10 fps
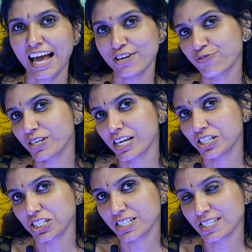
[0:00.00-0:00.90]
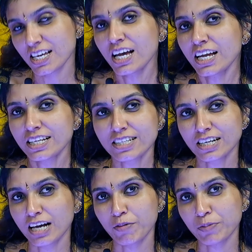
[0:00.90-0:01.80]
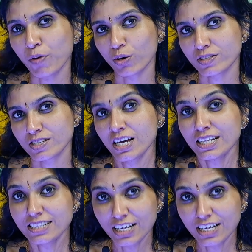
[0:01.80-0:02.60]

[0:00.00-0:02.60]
clarifications in the comment box.